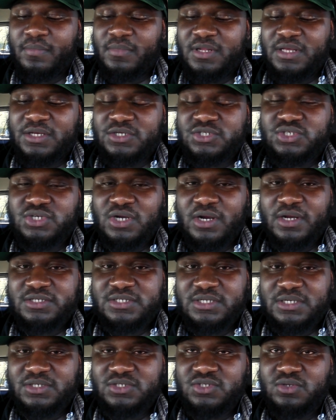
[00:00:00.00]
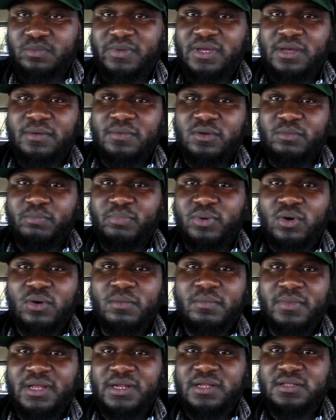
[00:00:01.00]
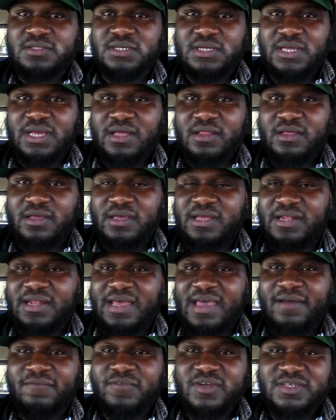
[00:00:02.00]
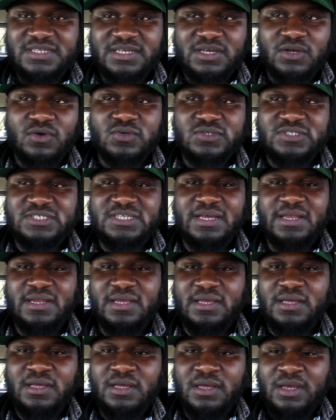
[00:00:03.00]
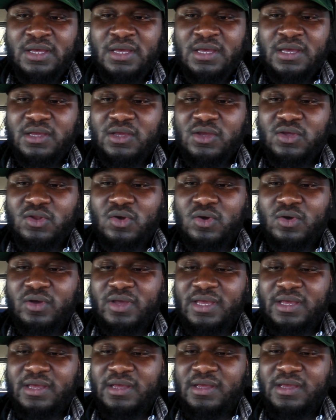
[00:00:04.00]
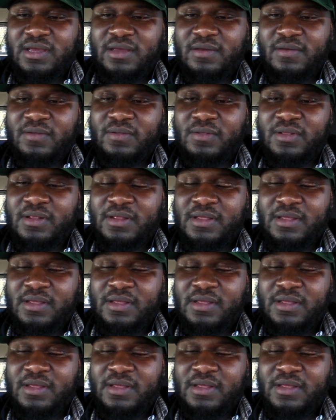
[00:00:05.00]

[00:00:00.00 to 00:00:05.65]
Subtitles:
These churches should be able to pull money together in every single city, and